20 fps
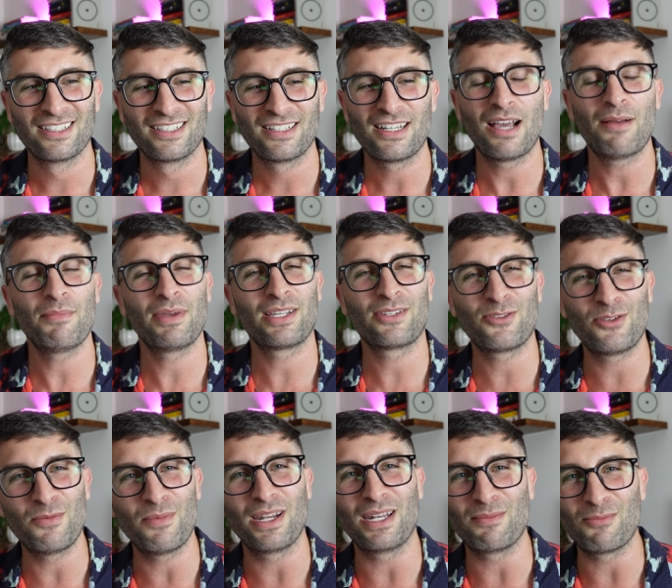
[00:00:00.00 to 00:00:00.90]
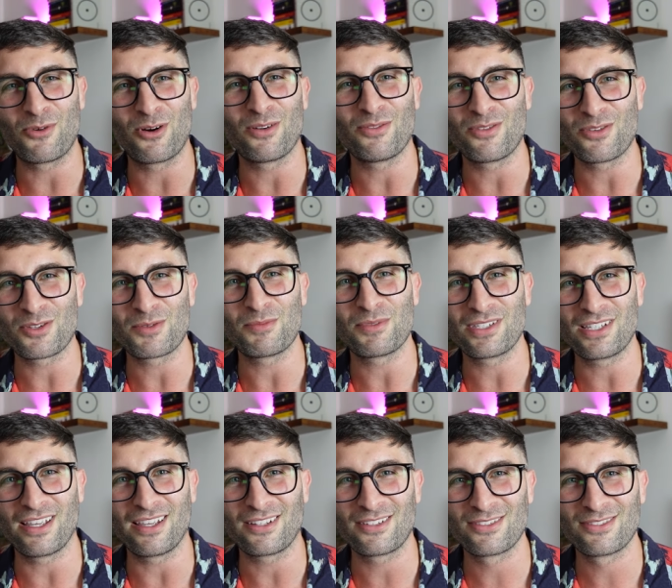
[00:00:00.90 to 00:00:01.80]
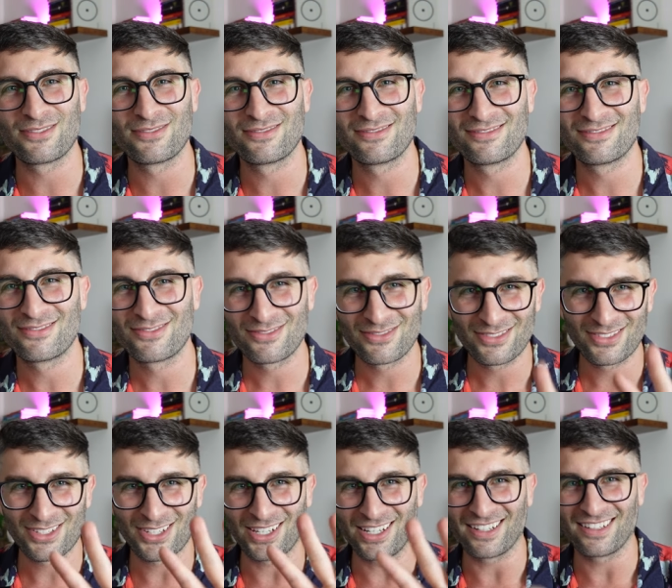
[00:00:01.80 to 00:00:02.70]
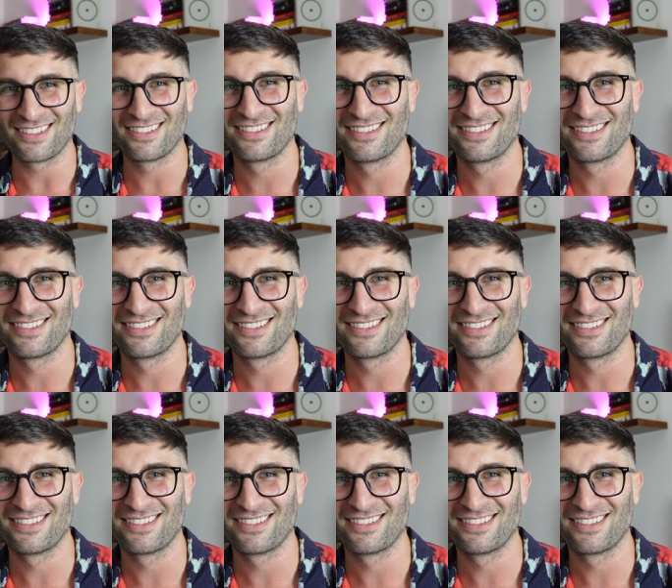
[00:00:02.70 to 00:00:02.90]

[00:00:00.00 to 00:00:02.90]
not make too many more of those mistakes. See ya.